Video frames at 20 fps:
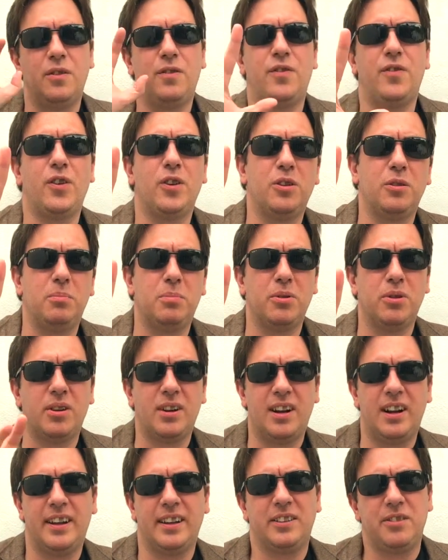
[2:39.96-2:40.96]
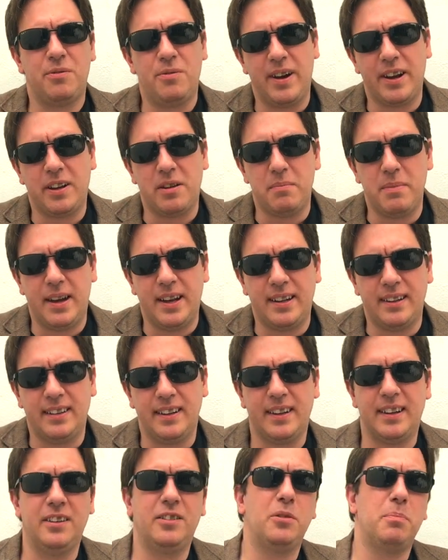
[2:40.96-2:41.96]
the third book I'd like to recommend
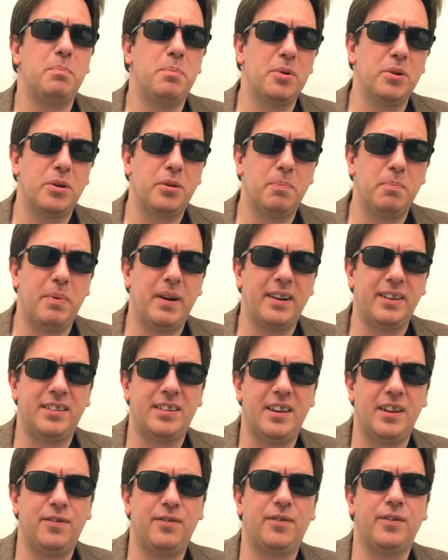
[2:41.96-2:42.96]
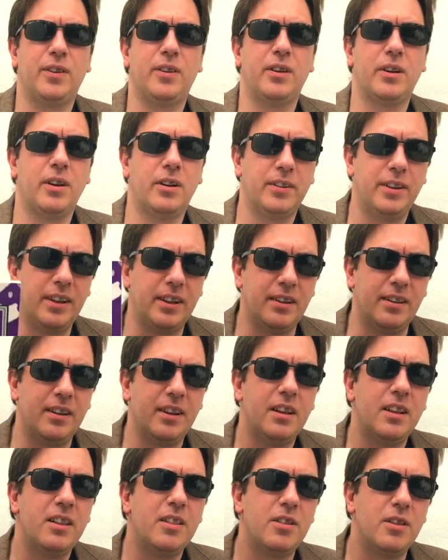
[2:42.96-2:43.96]
is a book by Seth Godin,
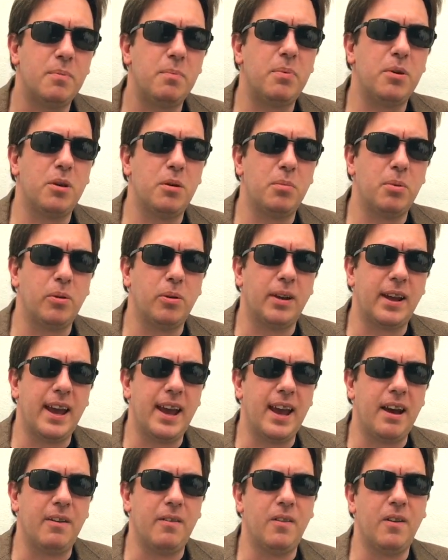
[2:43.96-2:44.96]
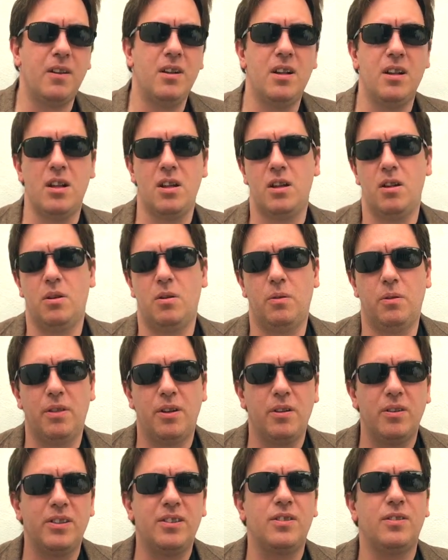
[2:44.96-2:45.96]
The Purple Cow.
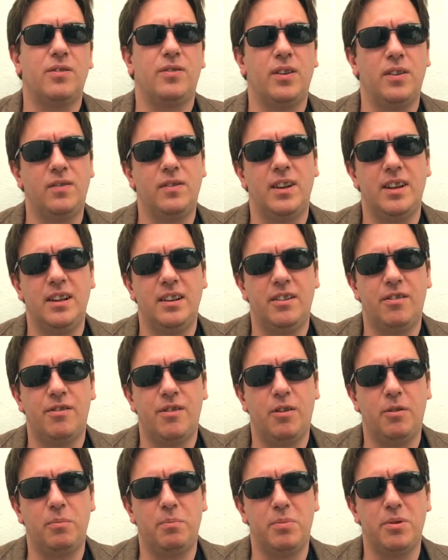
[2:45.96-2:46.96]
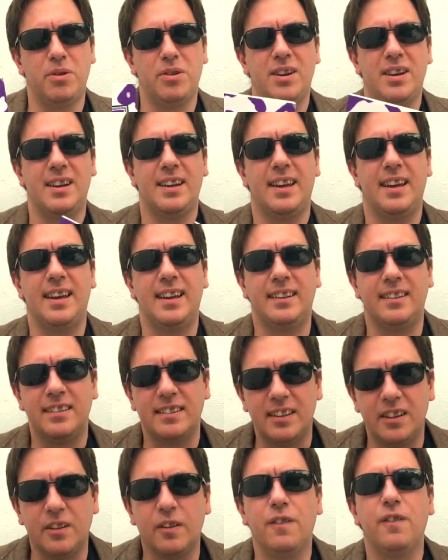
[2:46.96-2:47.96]
Although it's a fifteen-year-old book, it's
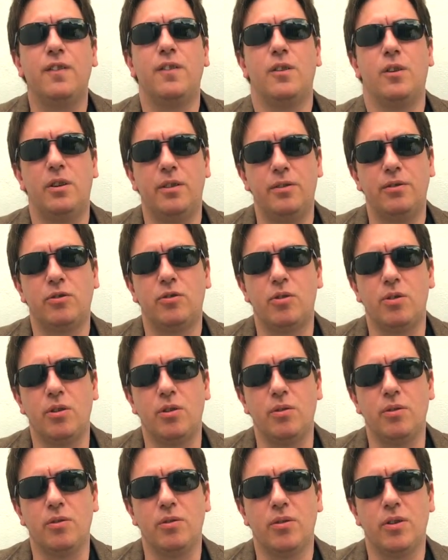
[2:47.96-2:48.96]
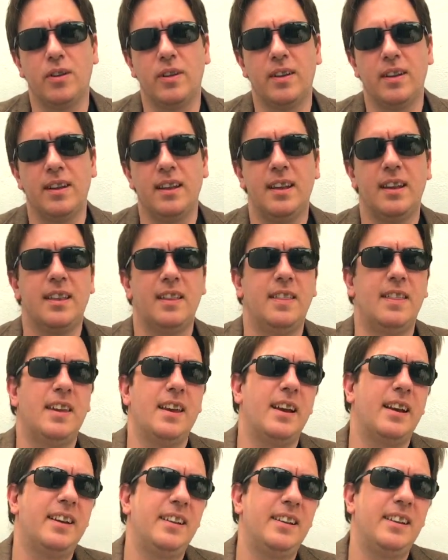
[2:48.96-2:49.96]
still full of truth.
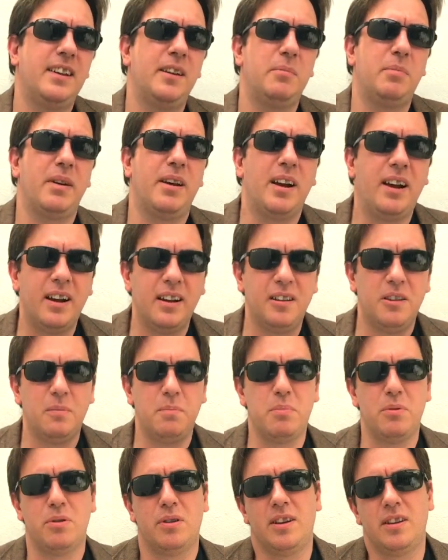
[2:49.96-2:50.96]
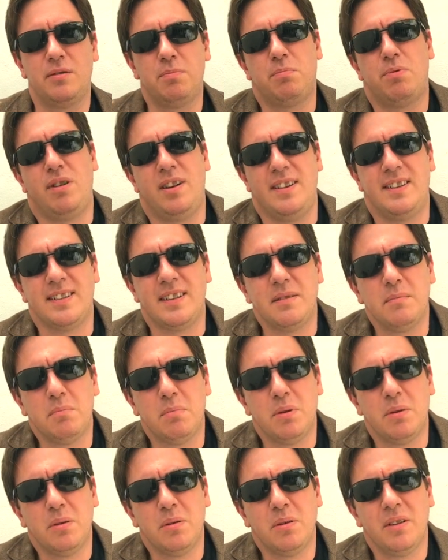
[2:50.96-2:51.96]
The idea behind the book is pretty
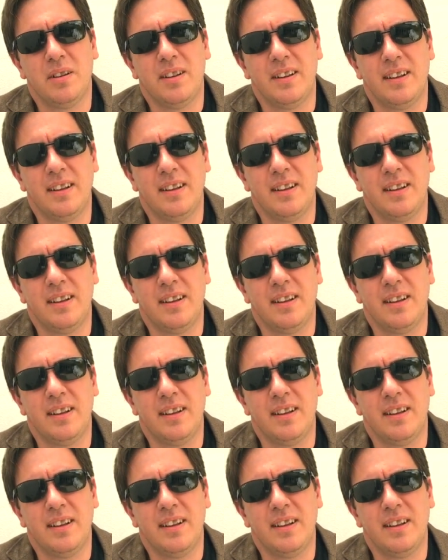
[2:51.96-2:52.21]
simple,